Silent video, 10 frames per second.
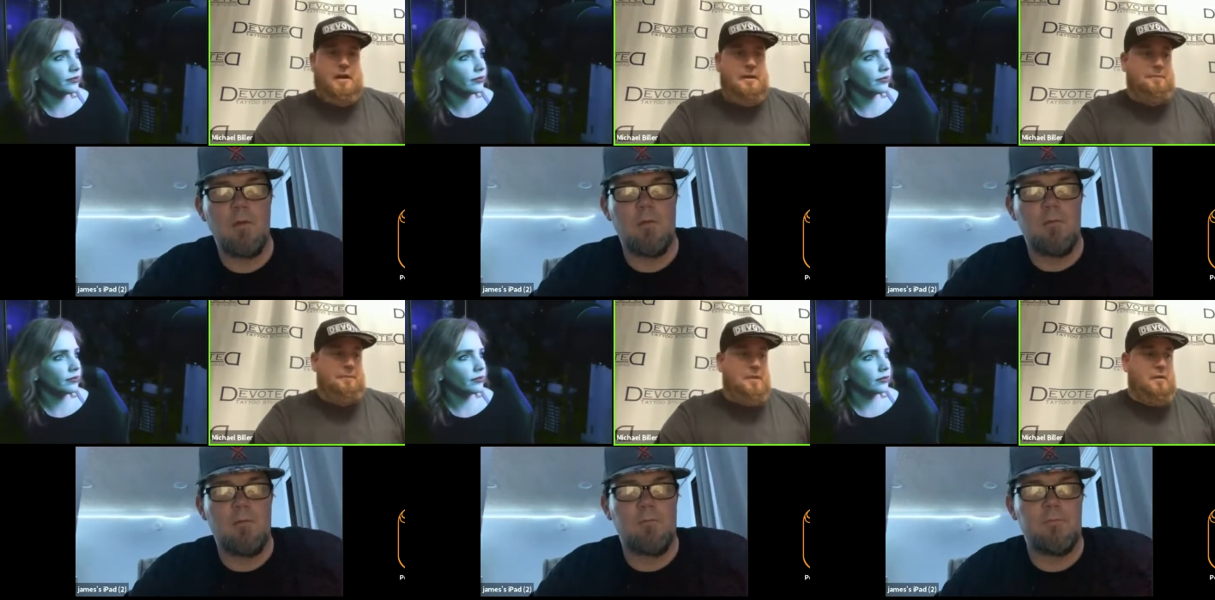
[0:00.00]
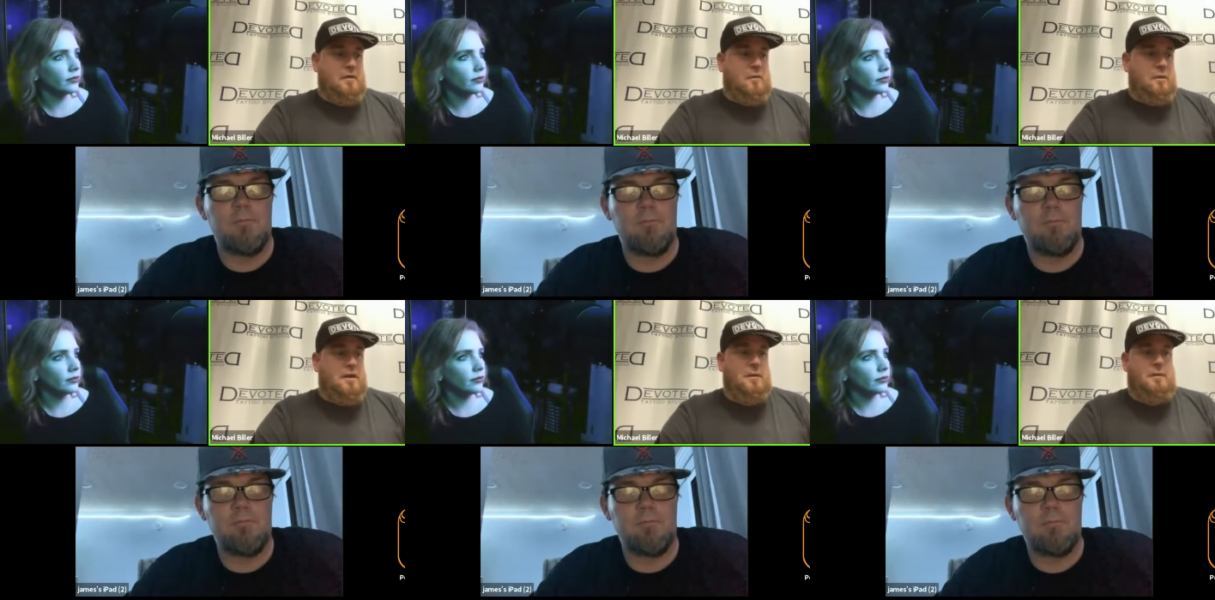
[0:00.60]
Speaker 1: Um,
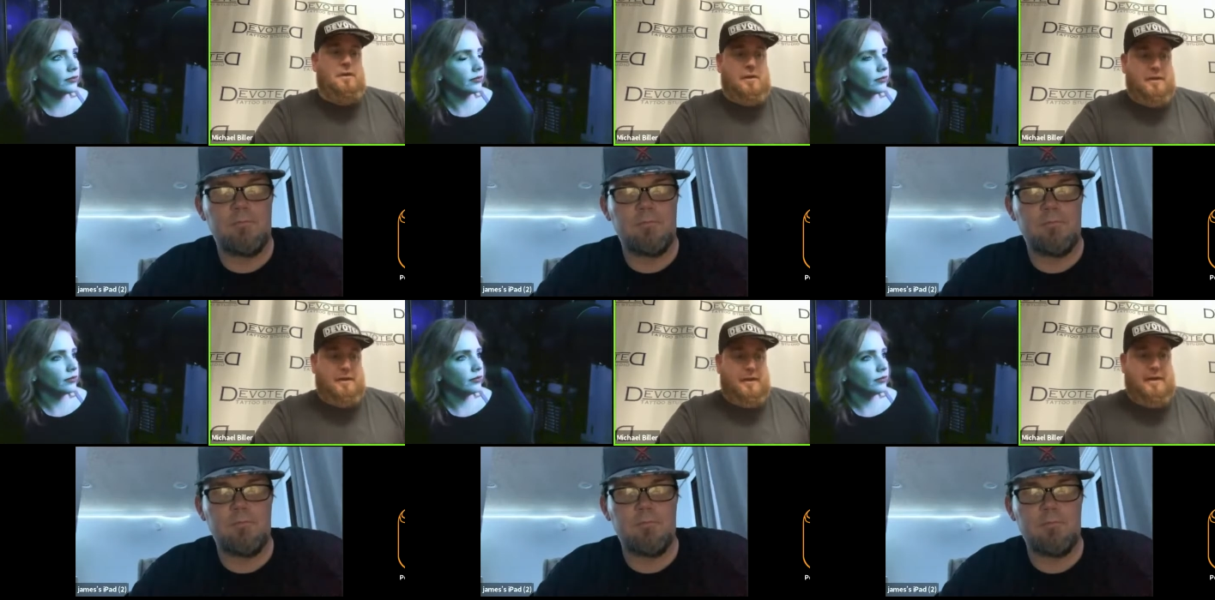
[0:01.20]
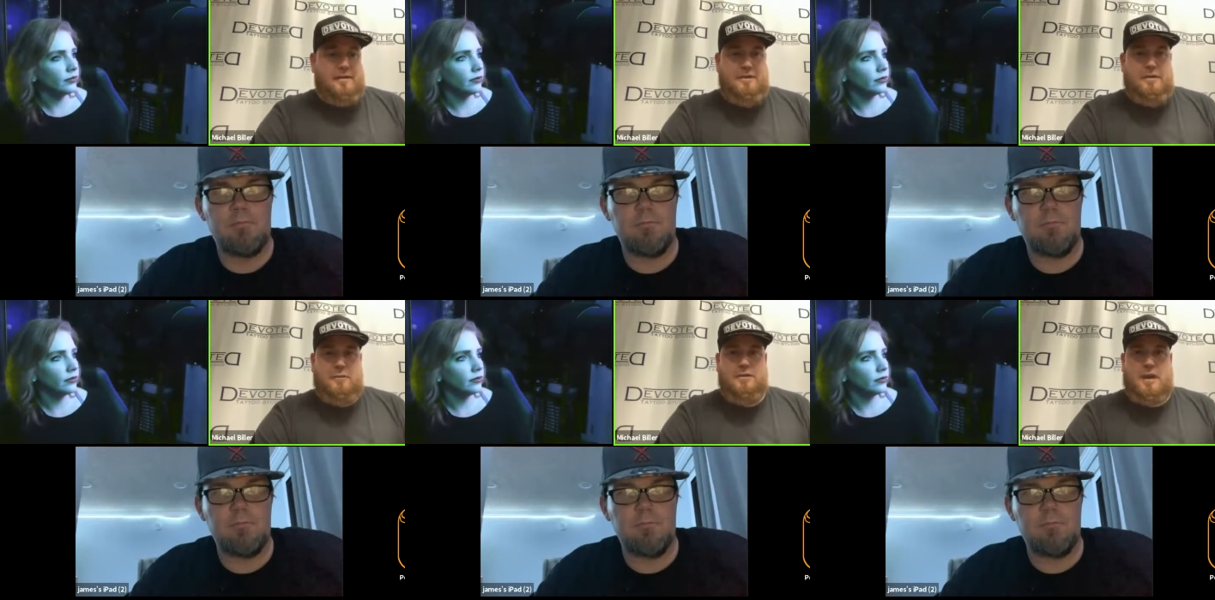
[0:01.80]
what can we call it? Like I said
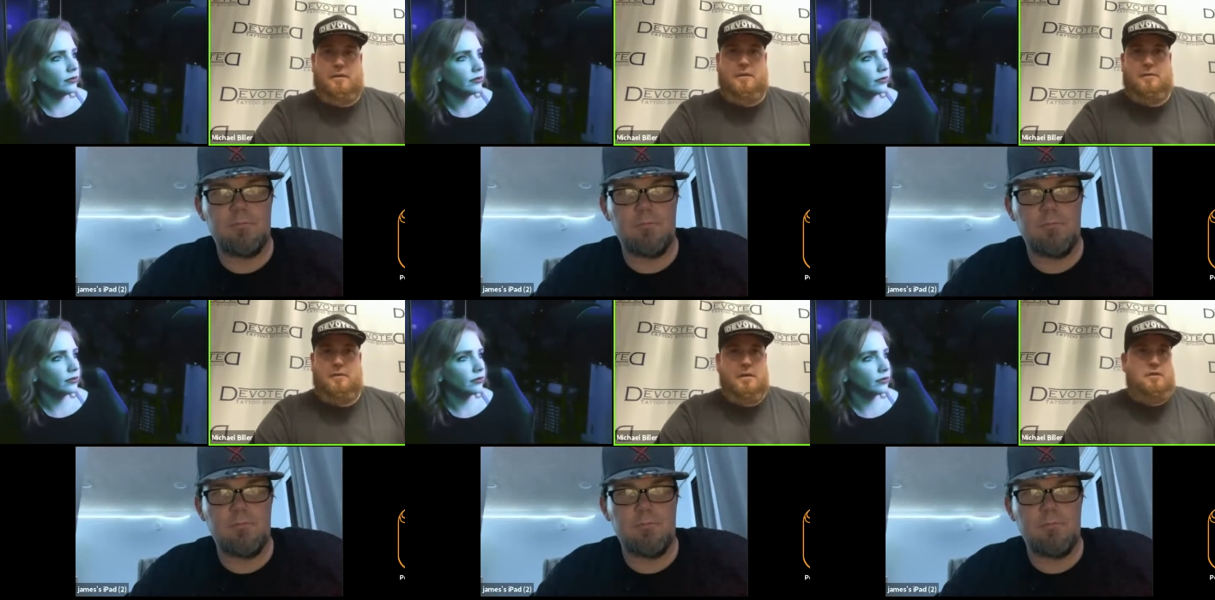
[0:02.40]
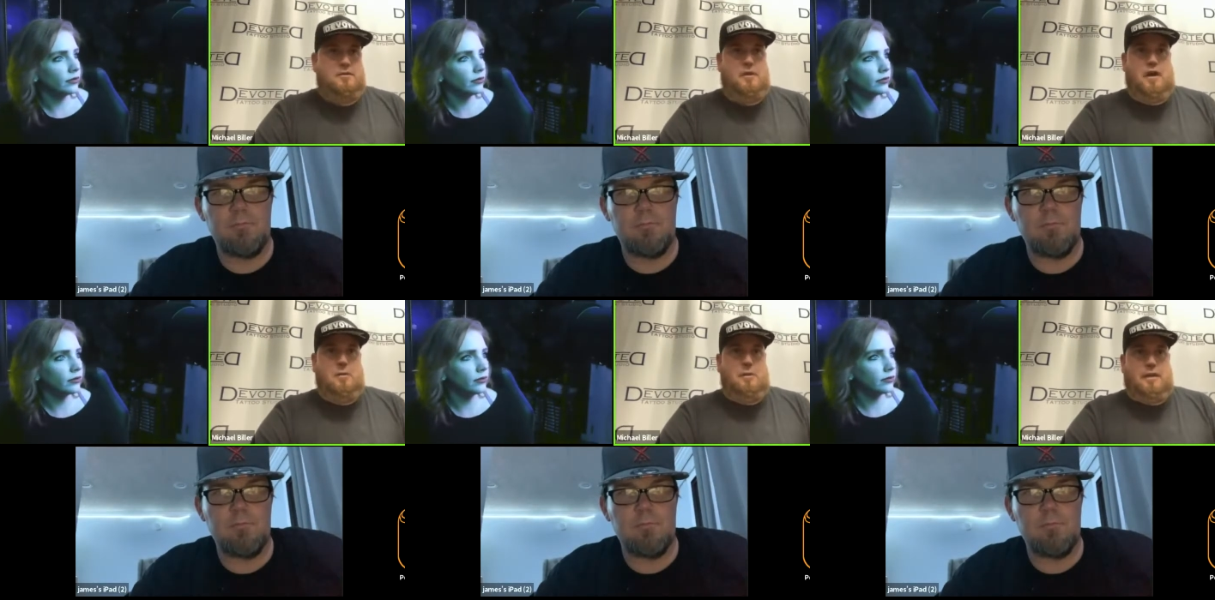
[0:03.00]
the one time, like should we
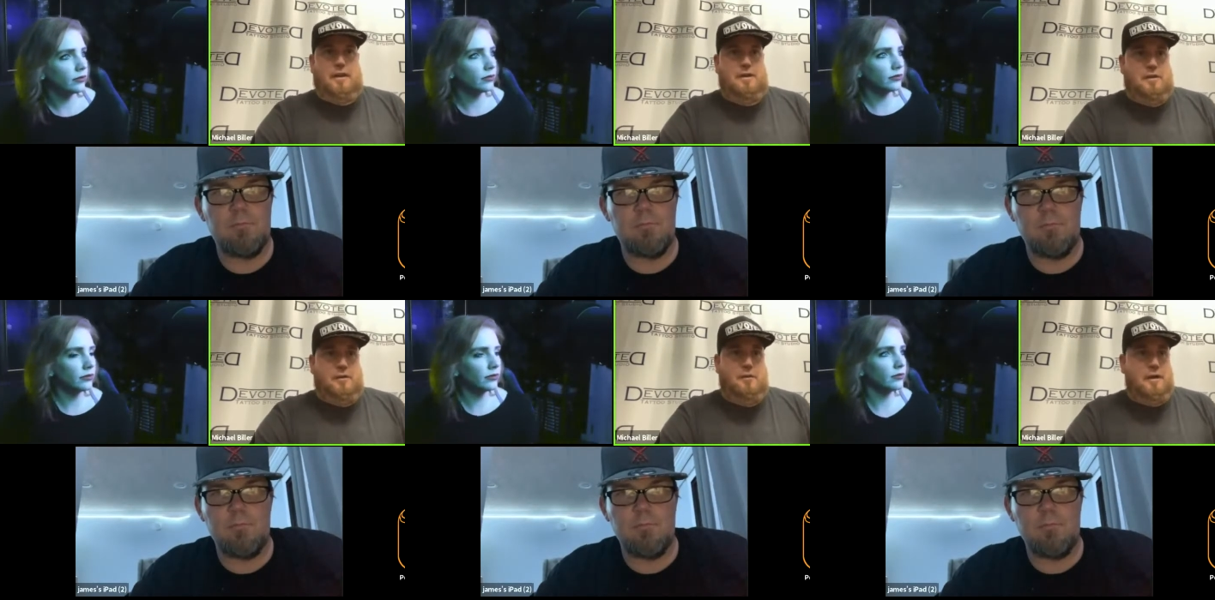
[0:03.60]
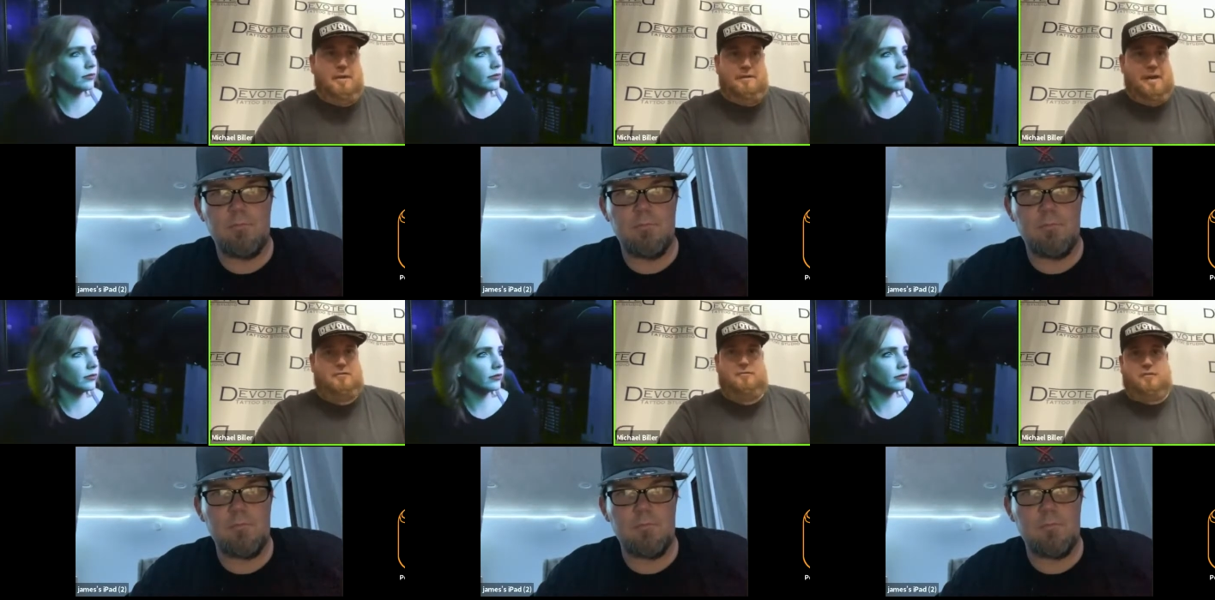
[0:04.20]
call one like you know
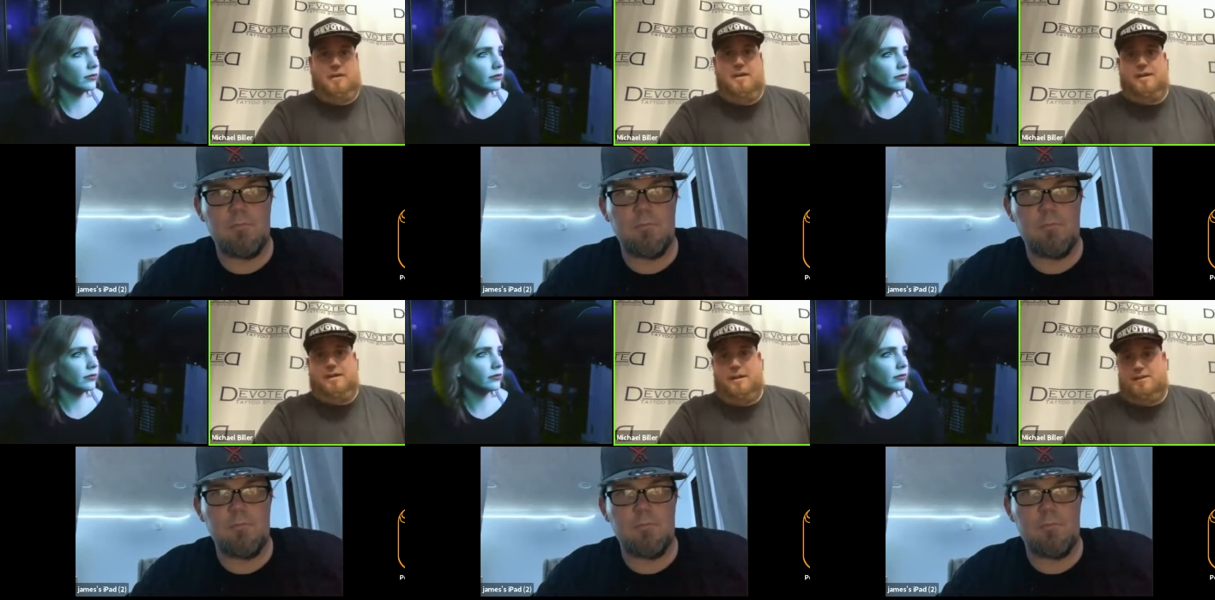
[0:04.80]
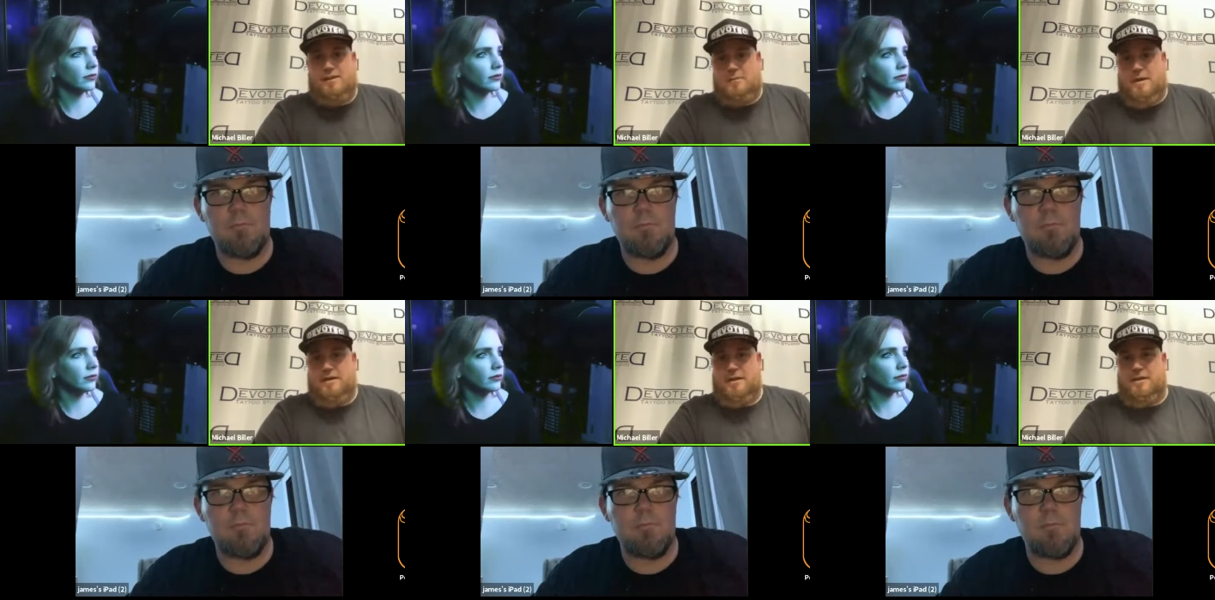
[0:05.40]
extra red? Like that doesn't
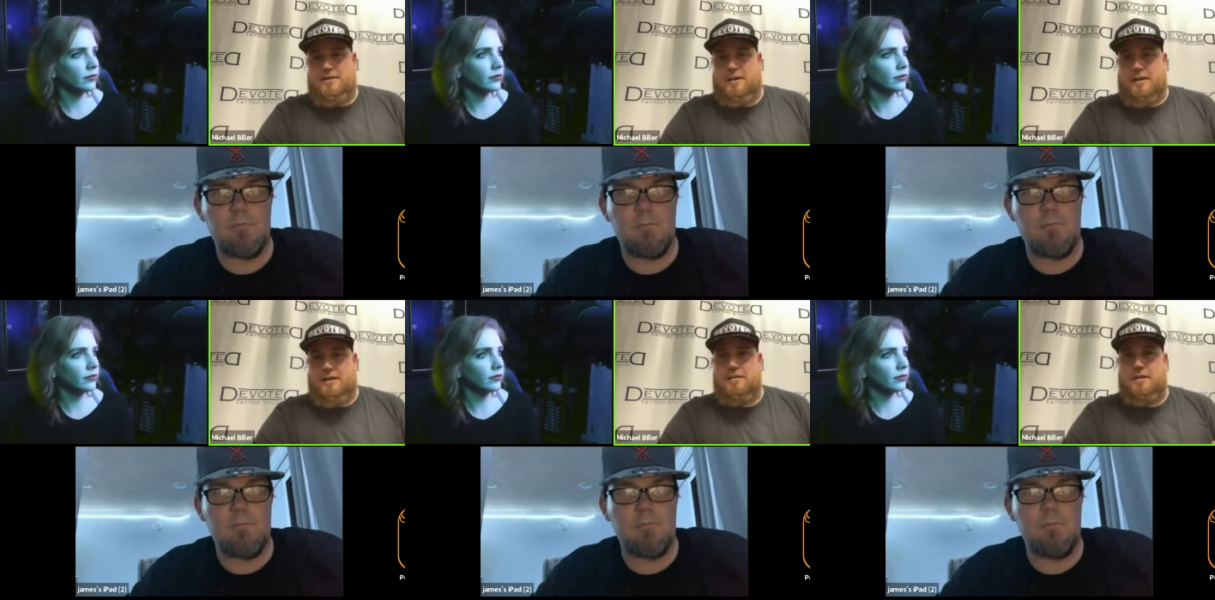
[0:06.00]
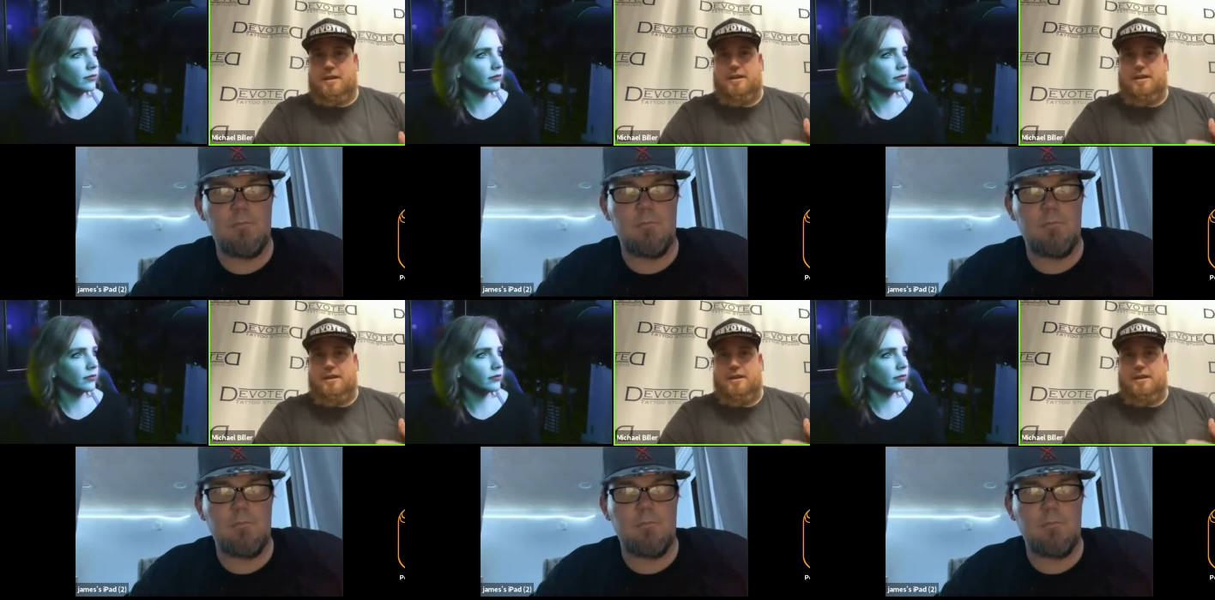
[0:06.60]
make sense. Like let's give it